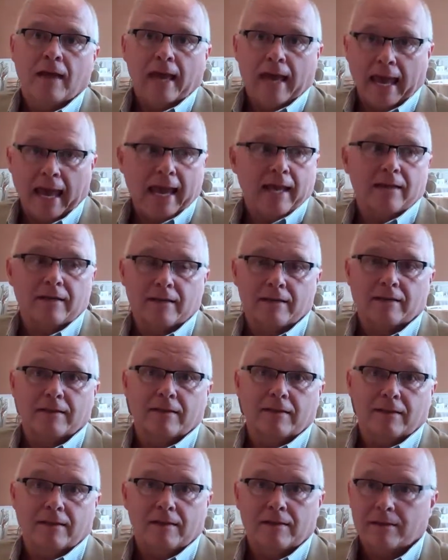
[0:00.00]
and in
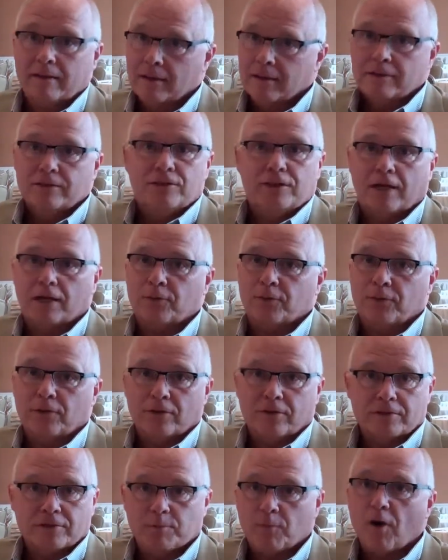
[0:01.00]
the
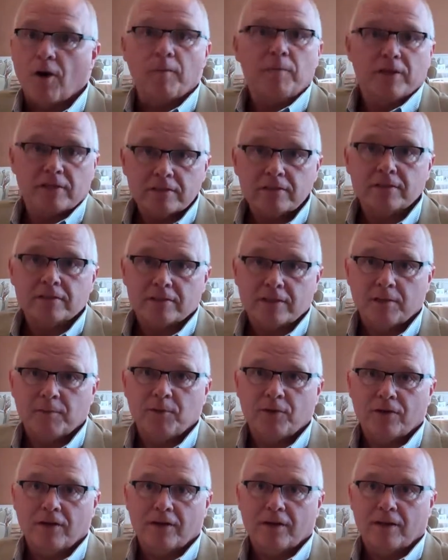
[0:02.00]
general small business
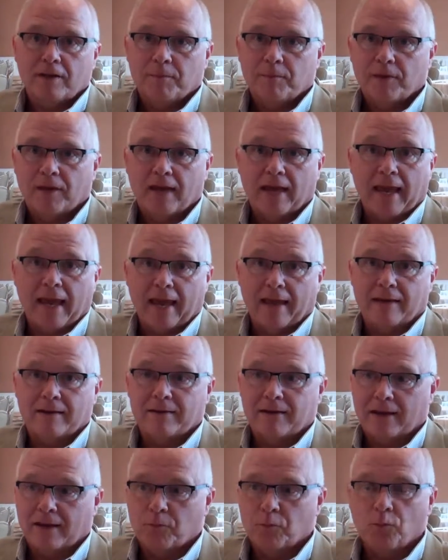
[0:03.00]
community.
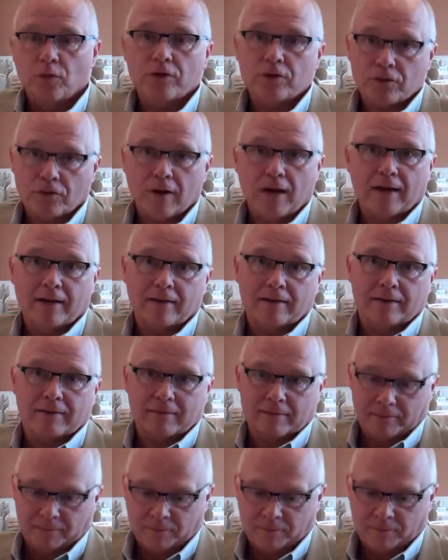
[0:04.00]
And we're trying to